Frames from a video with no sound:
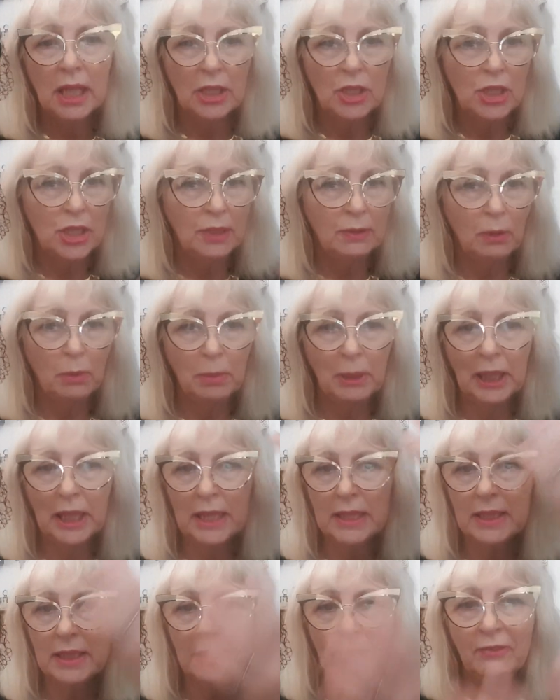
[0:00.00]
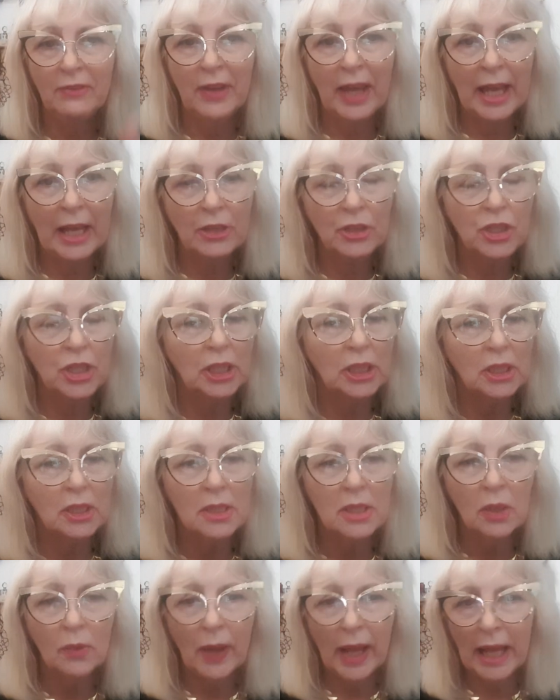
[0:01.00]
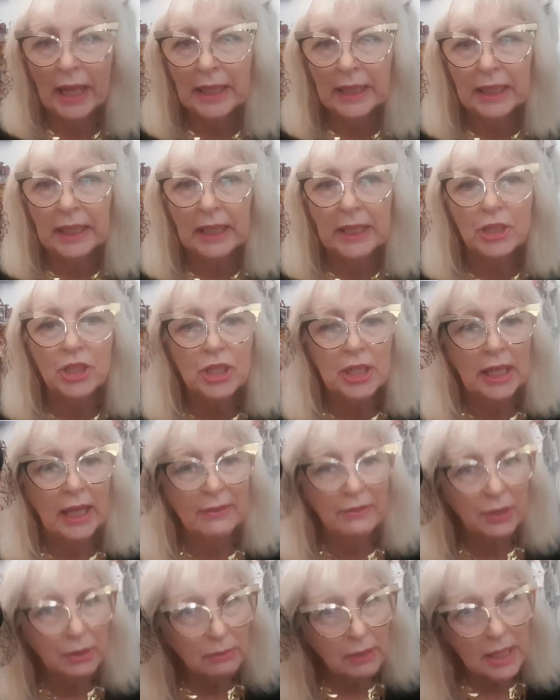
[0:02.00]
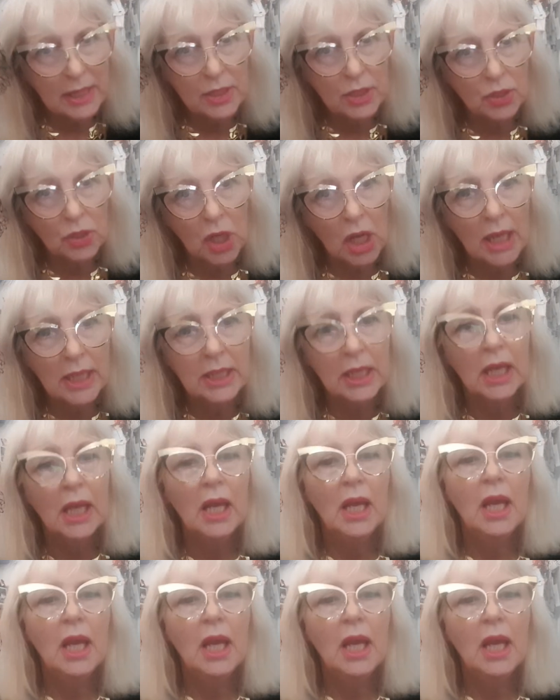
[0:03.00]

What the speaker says: then she replaced the veil. She looked so elegant. She left the restaurant.